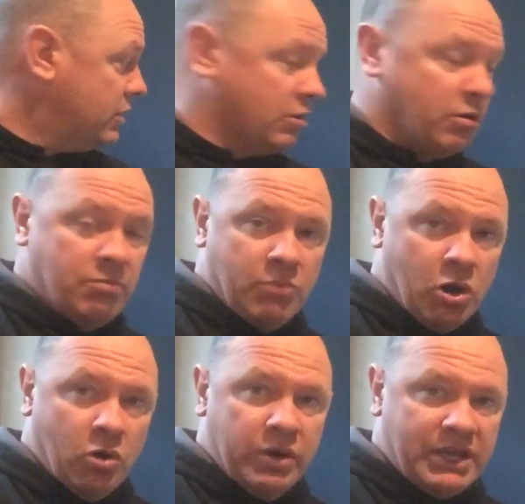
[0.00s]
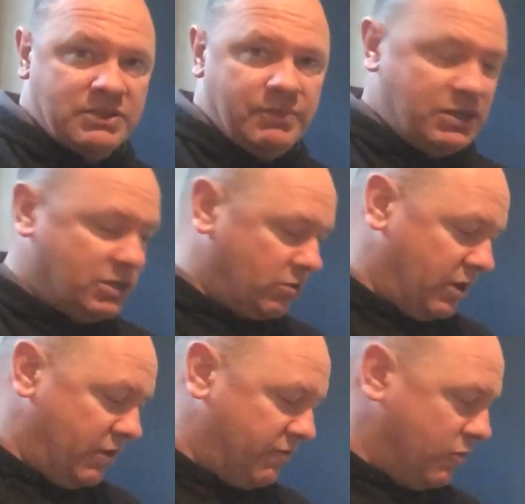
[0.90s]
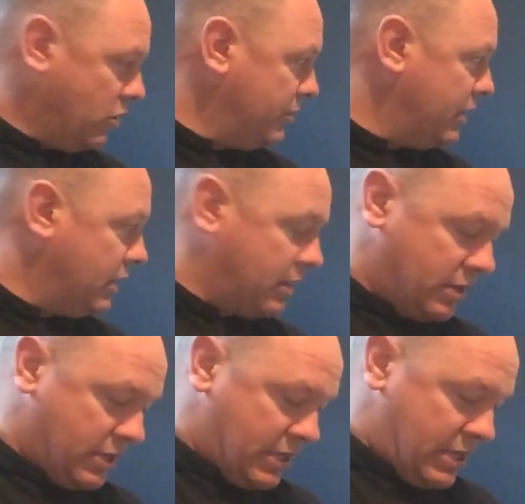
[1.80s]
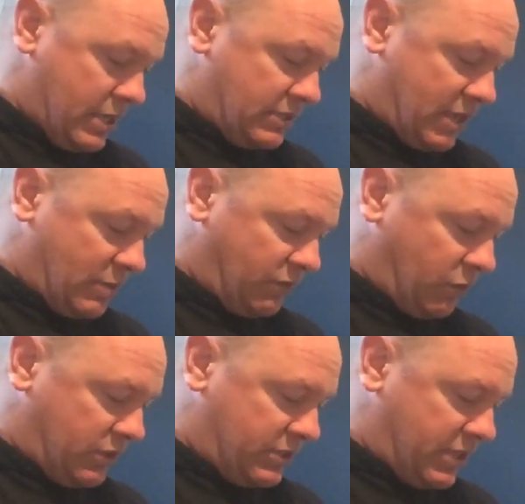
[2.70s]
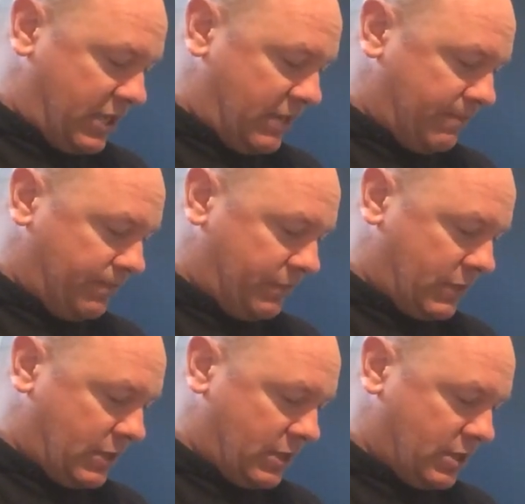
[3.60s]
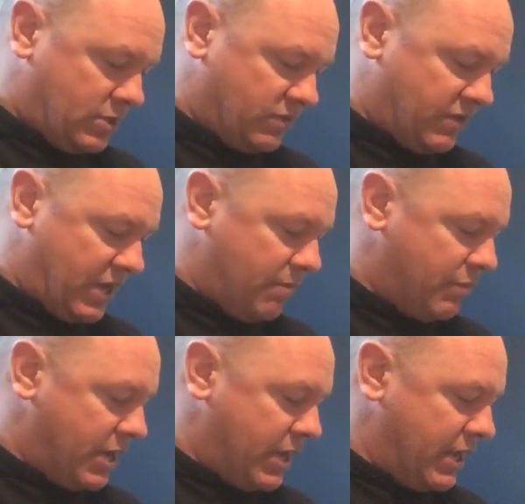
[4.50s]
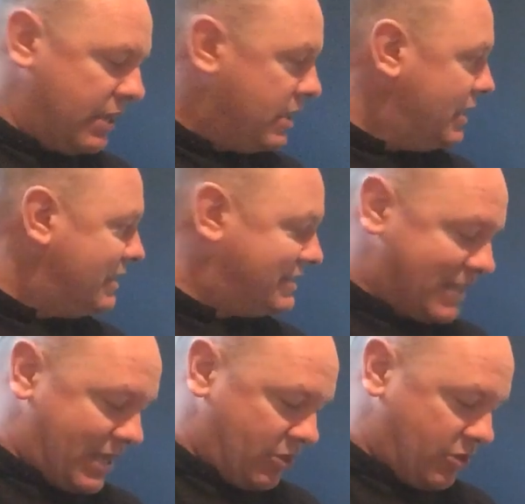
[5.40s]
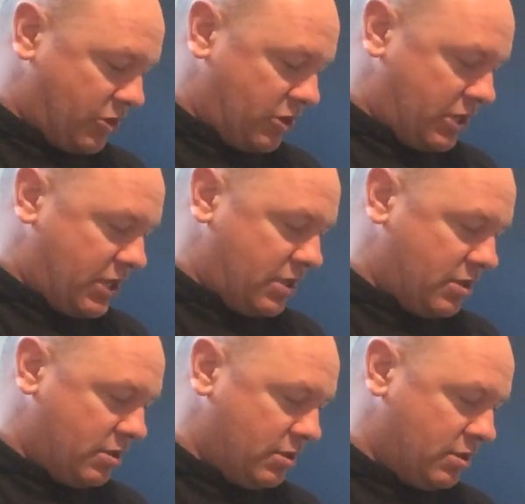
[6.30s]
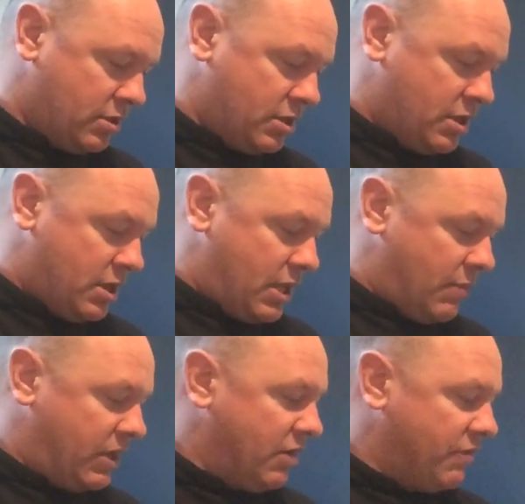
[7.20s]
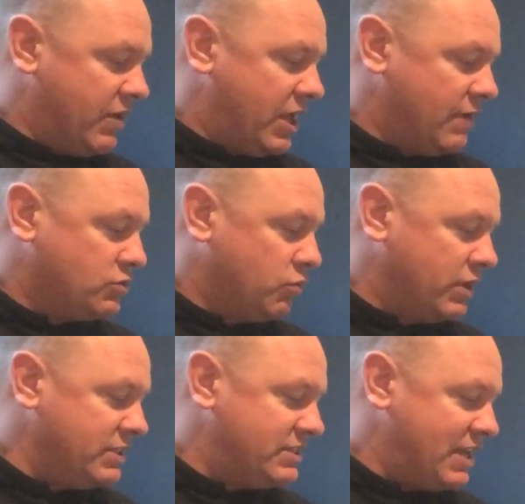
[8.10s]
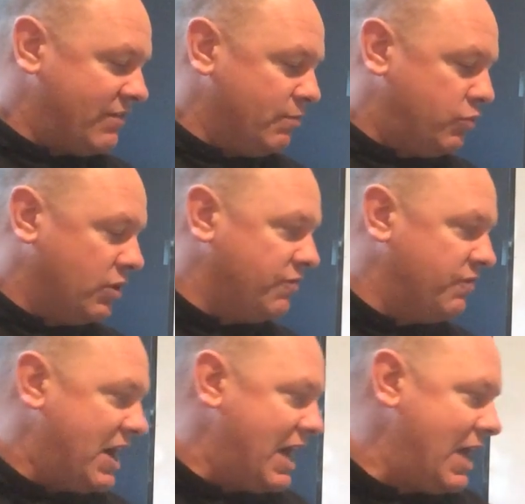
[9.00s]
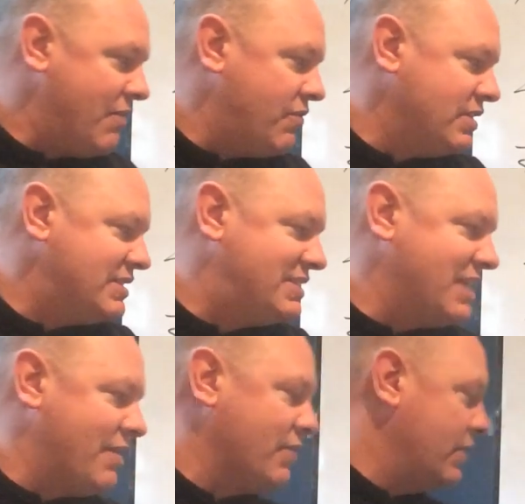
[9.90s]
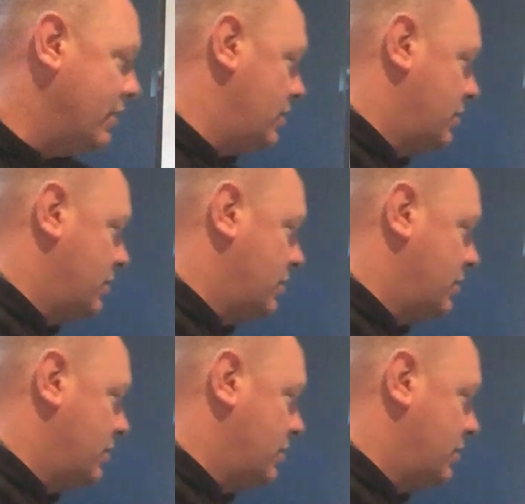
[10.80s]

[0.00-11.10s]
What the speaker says: your mode has to be in degree form here, times 14 divided by sine 30, and we get our value of 27.57.